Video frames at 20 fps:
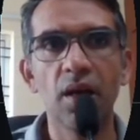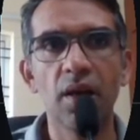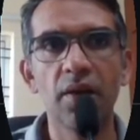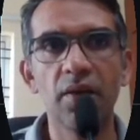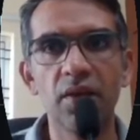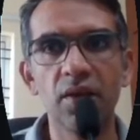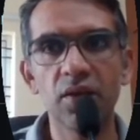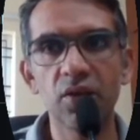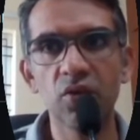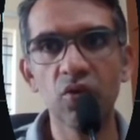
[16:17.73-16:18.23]

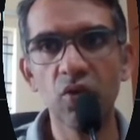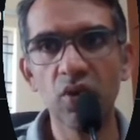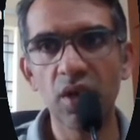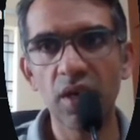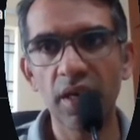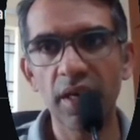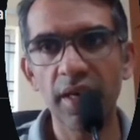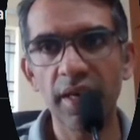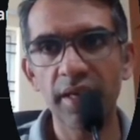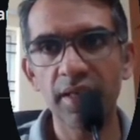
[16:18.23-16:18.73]
In this Google
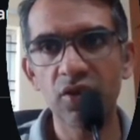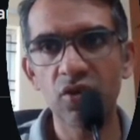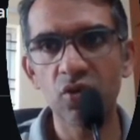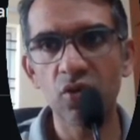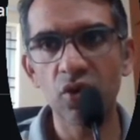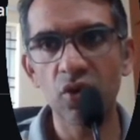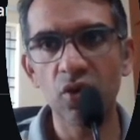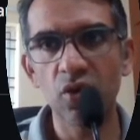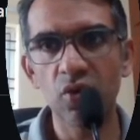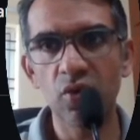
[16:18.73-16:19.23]
AI
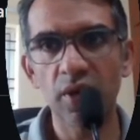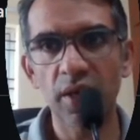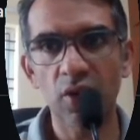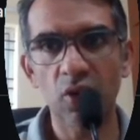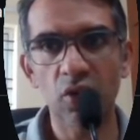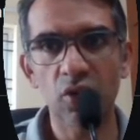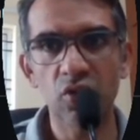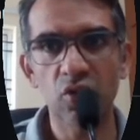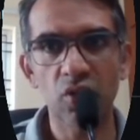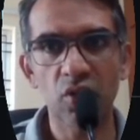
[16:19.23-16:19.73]
Studio, you can
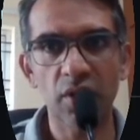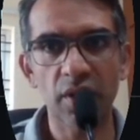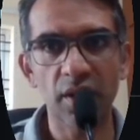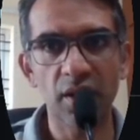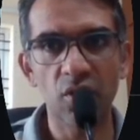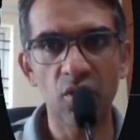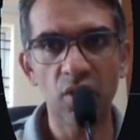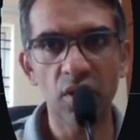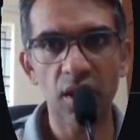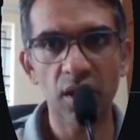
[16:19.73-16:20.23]
also try
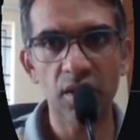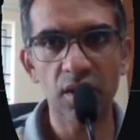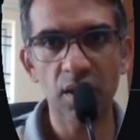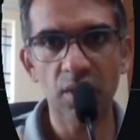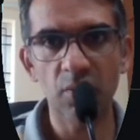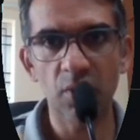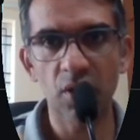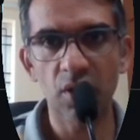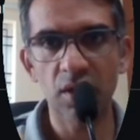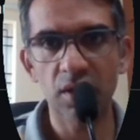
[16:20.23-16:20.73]
out other
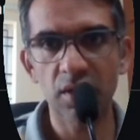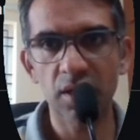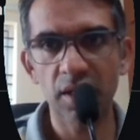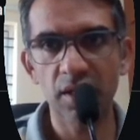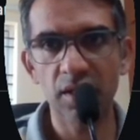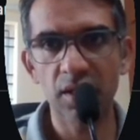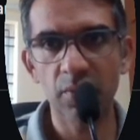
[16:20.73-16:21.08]
models like